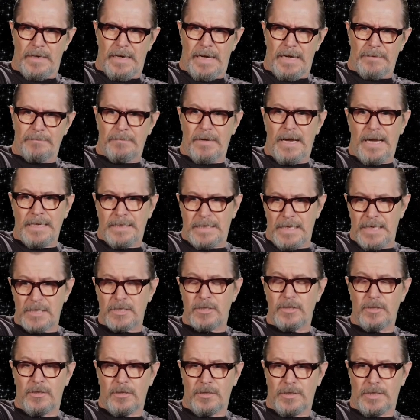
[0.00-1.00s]
I
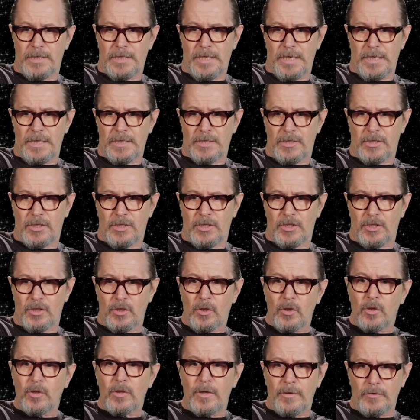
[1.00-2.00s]
guess you could say it's
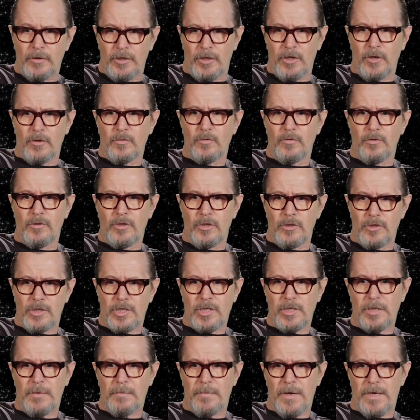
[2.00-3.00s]
so, you know,
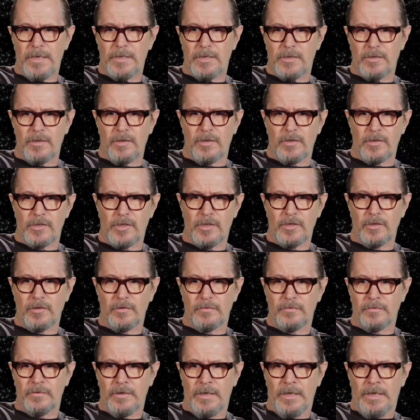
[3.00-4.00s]
loosely based on a sort
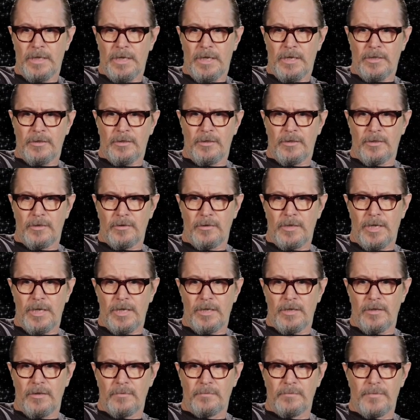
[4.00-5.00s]
of, you know,
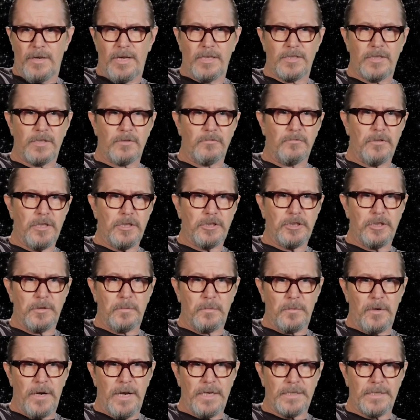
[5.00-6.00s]
Elon Musk,
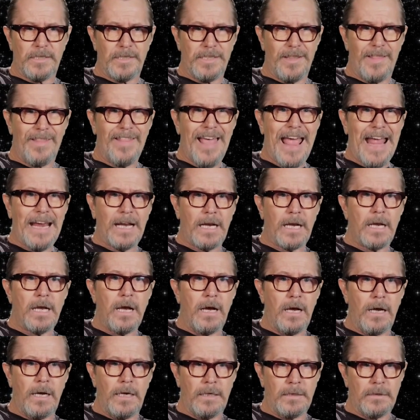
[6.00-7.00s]
Richard Branson, that
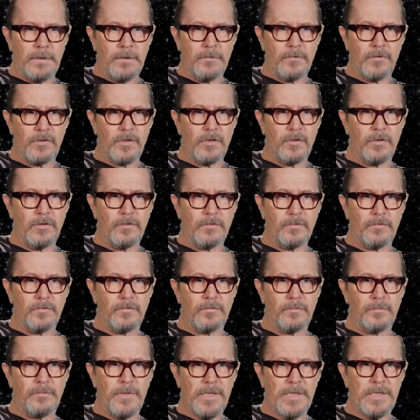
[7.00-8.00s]
kind of sort
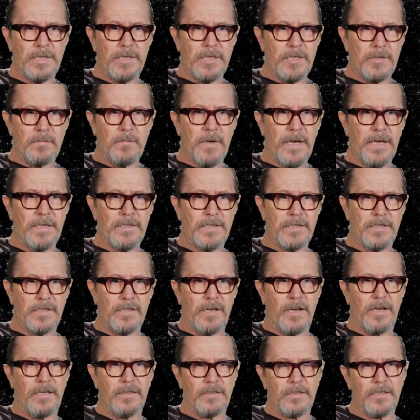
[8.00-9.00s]
of businessman,
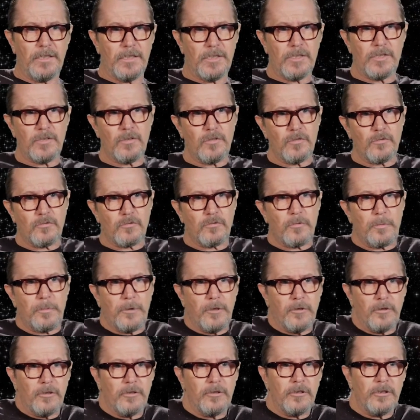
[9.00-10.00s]
scientist,
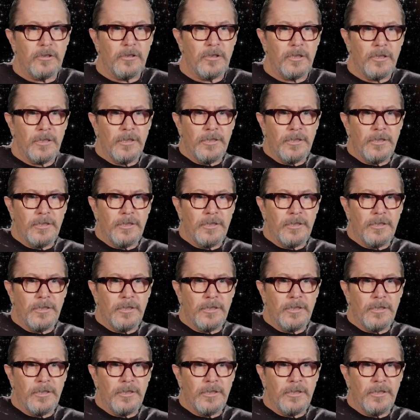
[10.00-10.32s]
entrepreneur.